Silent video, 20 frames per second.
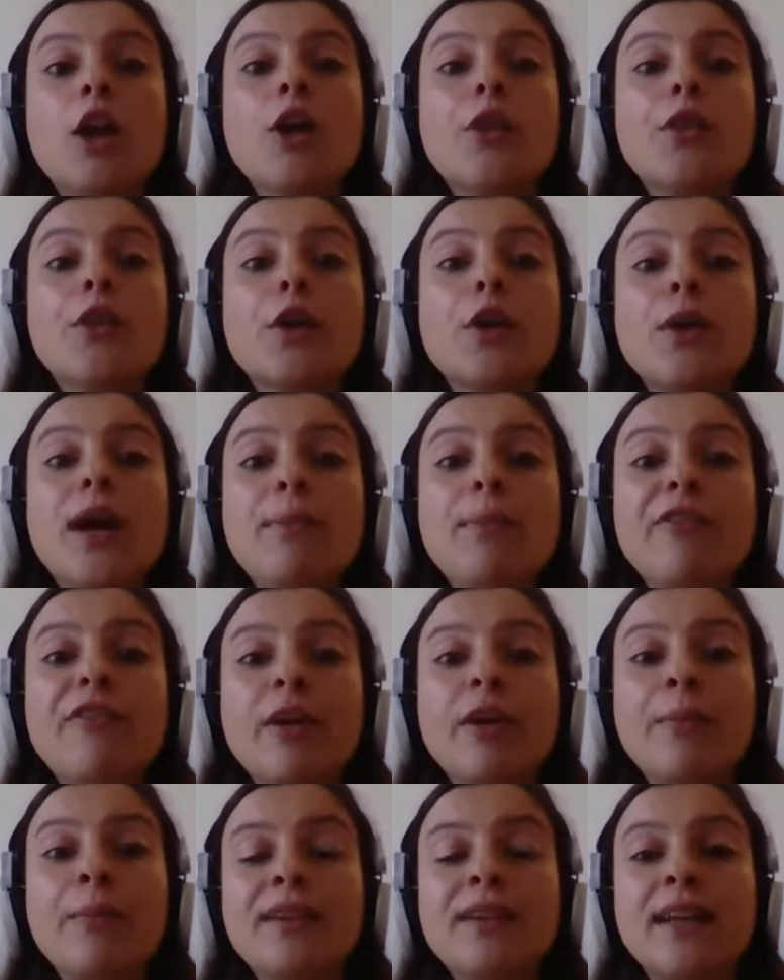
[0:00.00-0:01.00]
The crime of
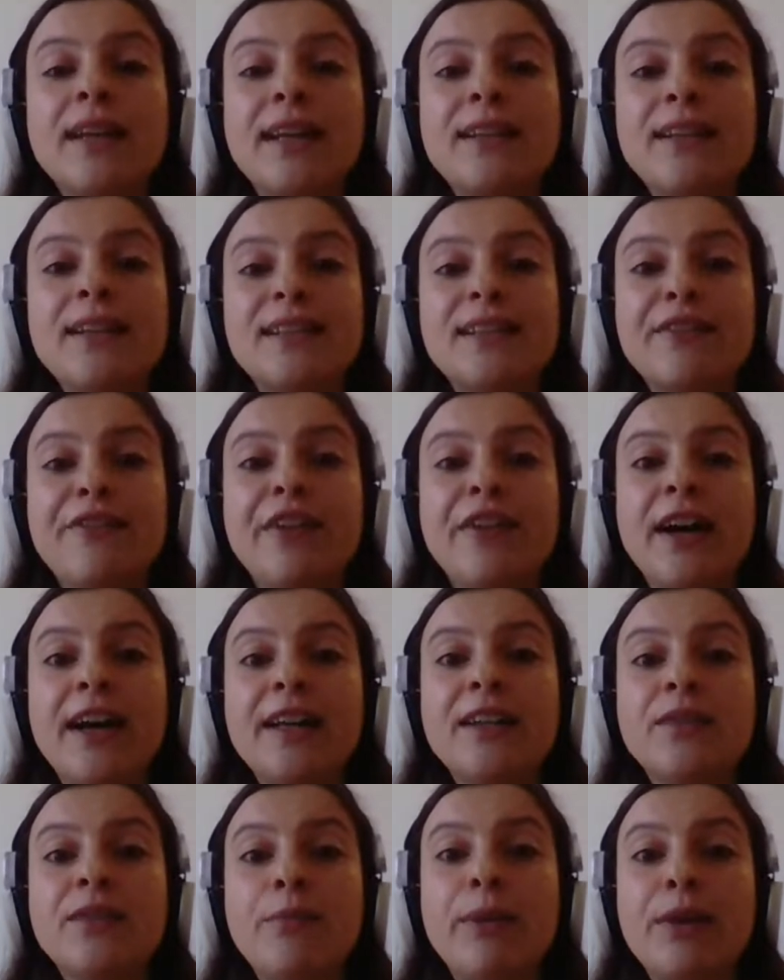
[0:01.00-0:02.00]
apartheid is
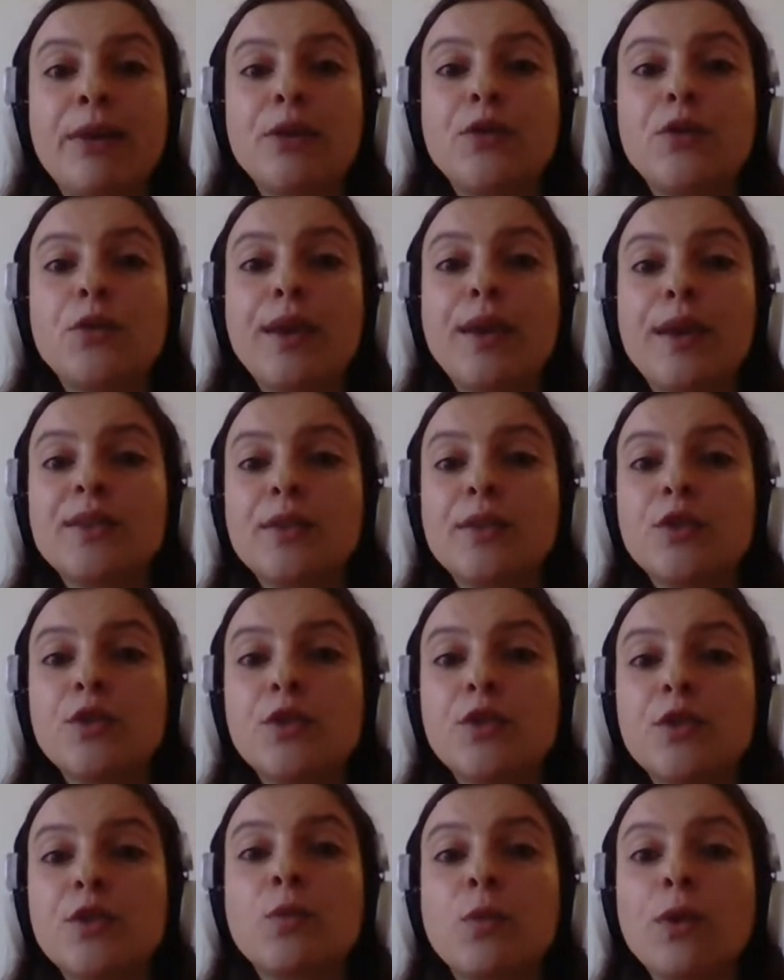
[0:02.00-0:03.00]
defined by the
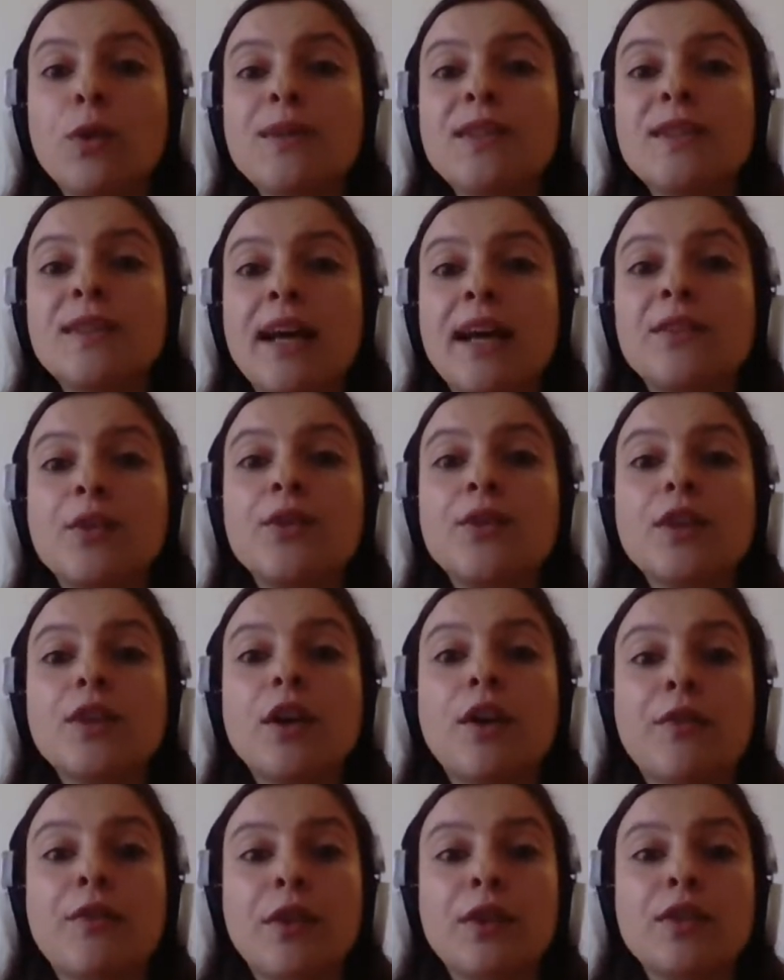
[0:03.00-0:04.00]
2002 Rome Statute
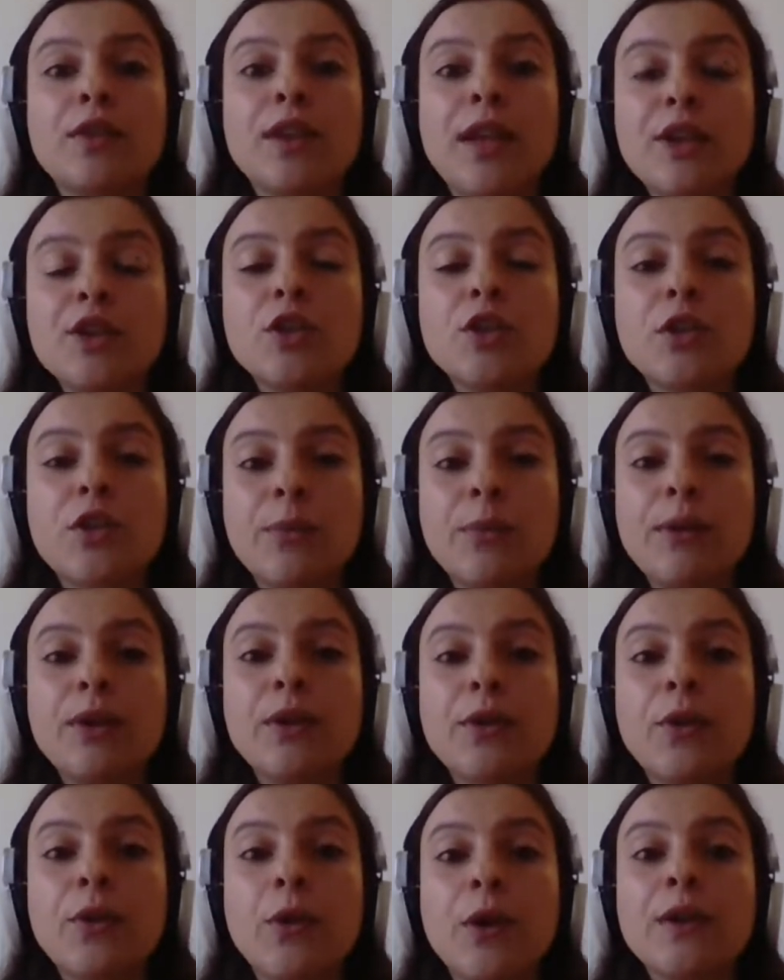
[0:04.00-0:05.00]
of the International
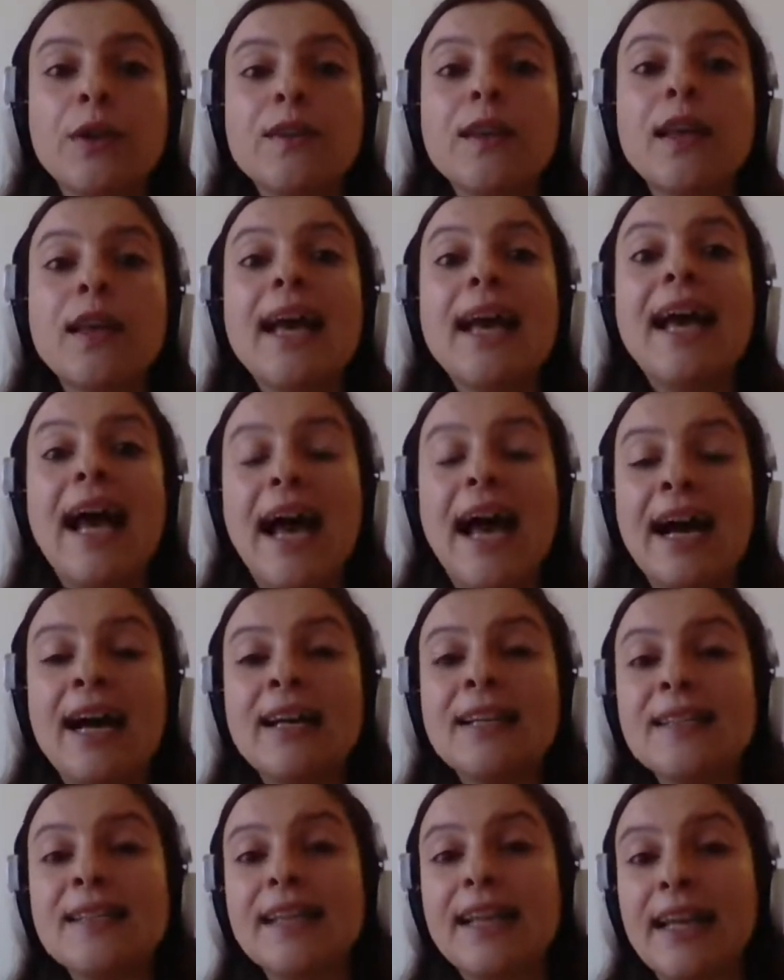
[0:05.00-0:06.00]
Criminal Court
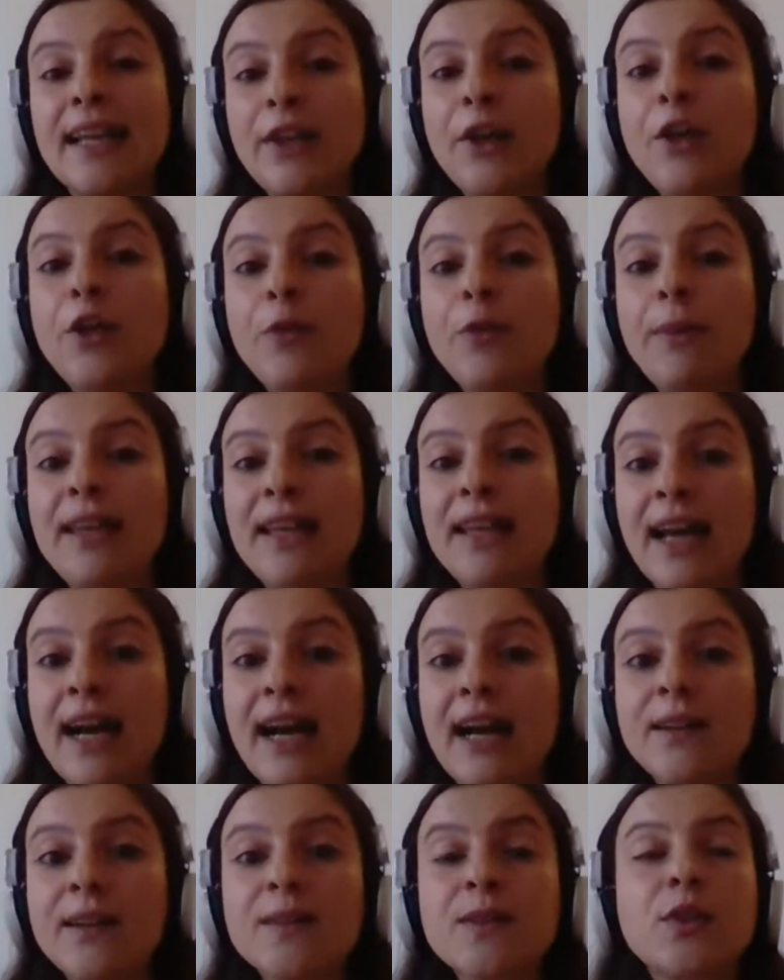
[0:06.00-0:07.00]
as inhumane
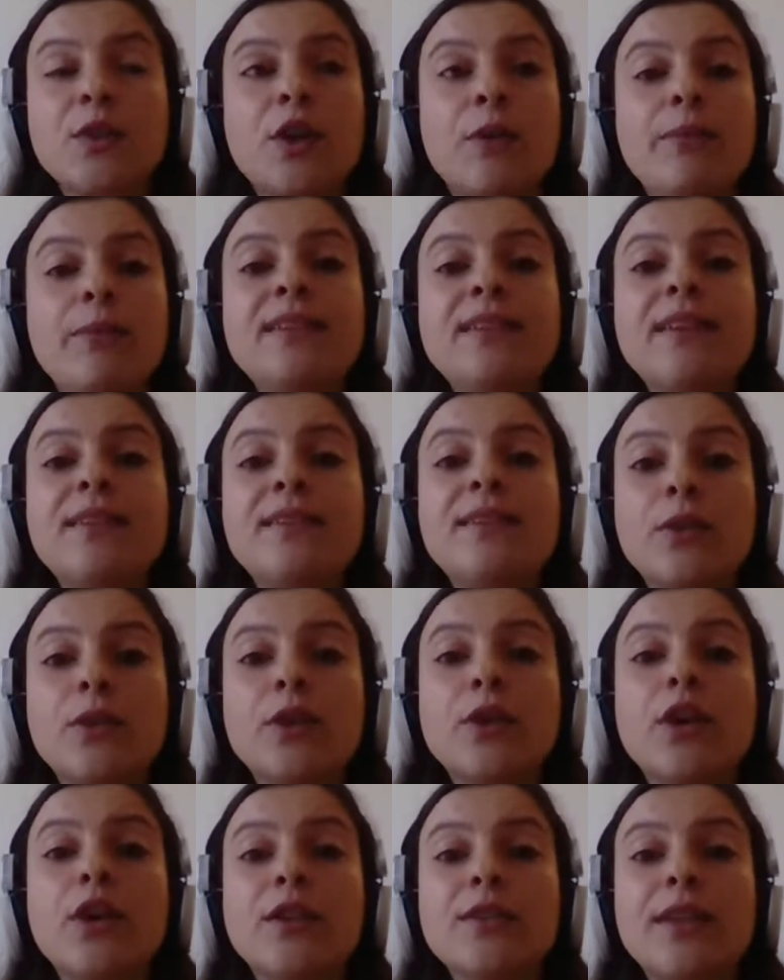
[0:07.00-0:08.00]
acts committed in
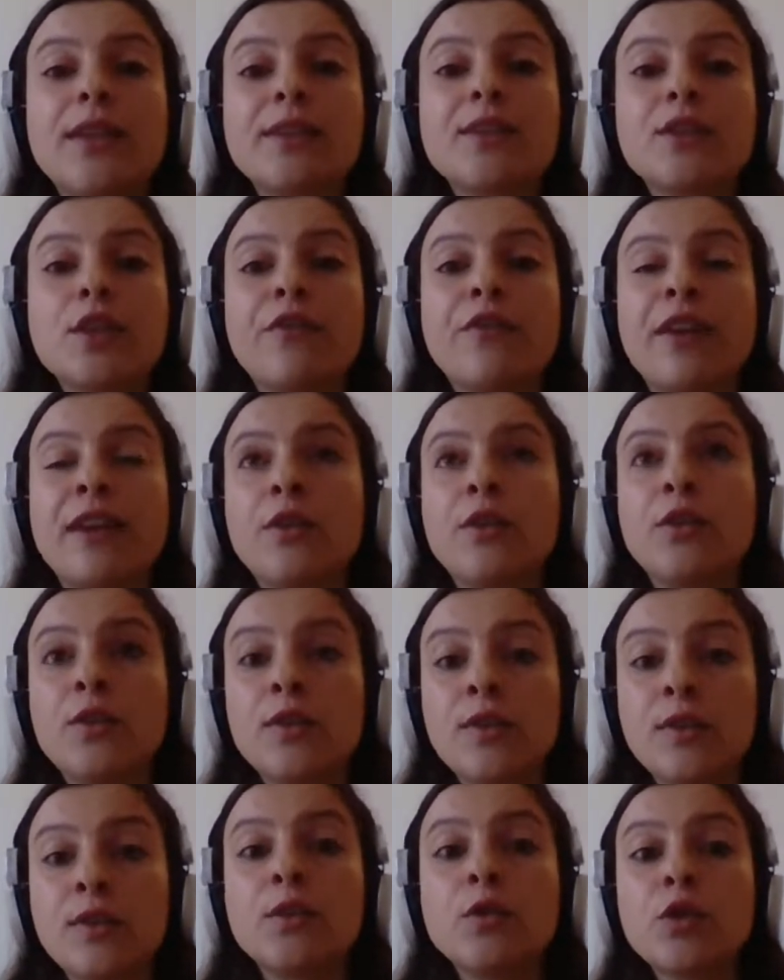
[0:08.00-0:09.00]
the context of an
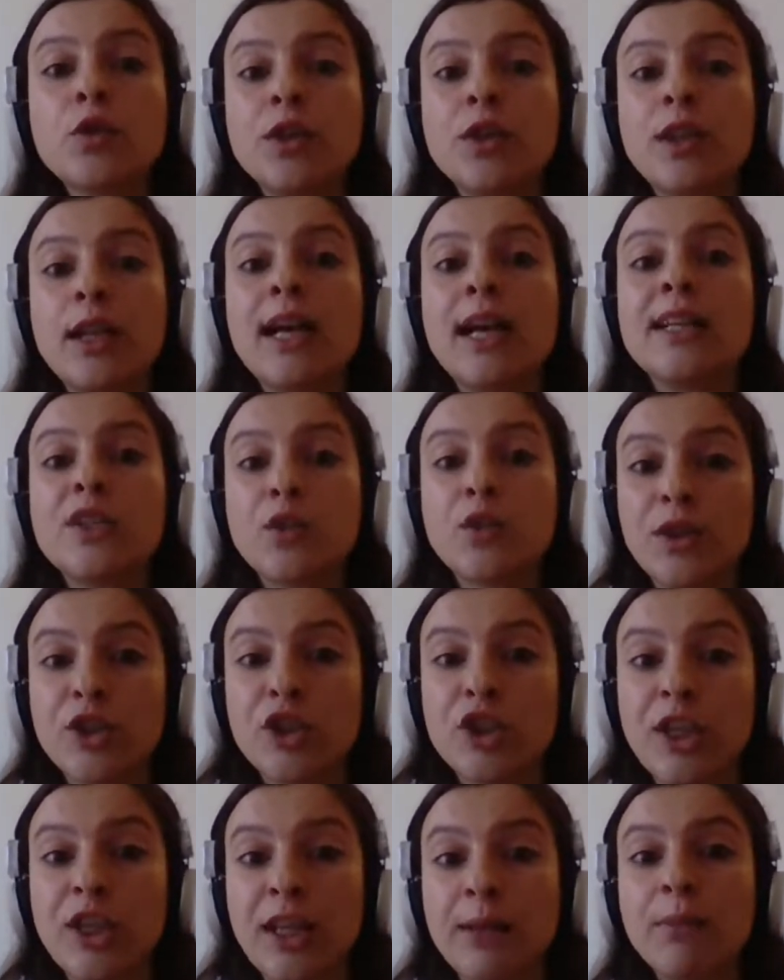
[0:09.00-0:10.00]
institutionalized
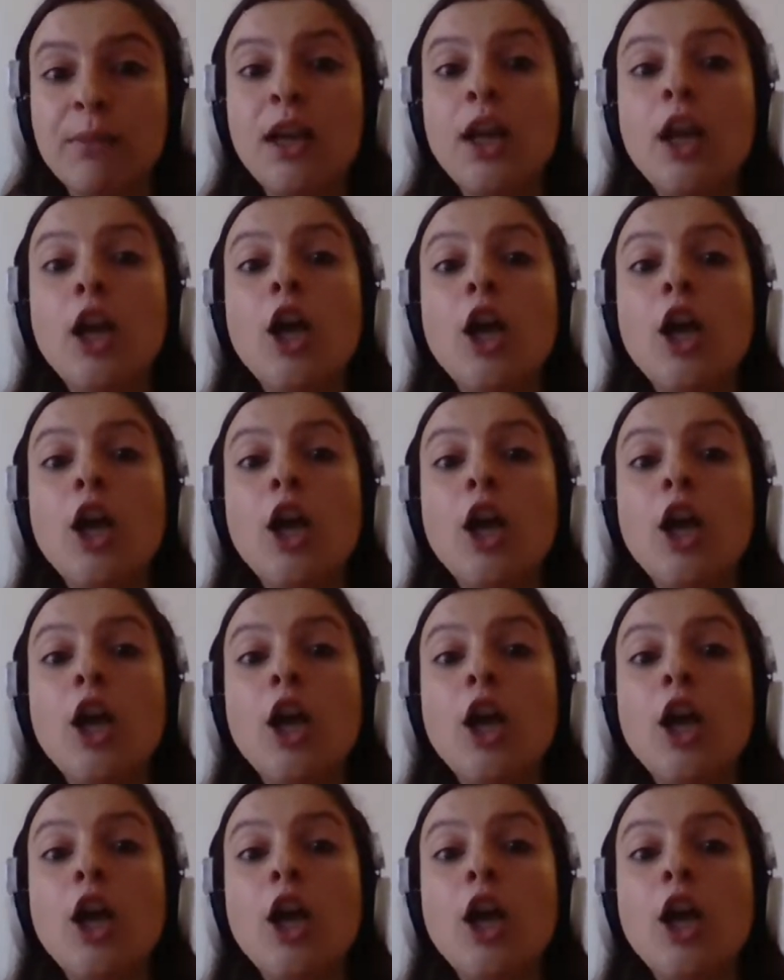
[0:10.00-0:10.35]
regime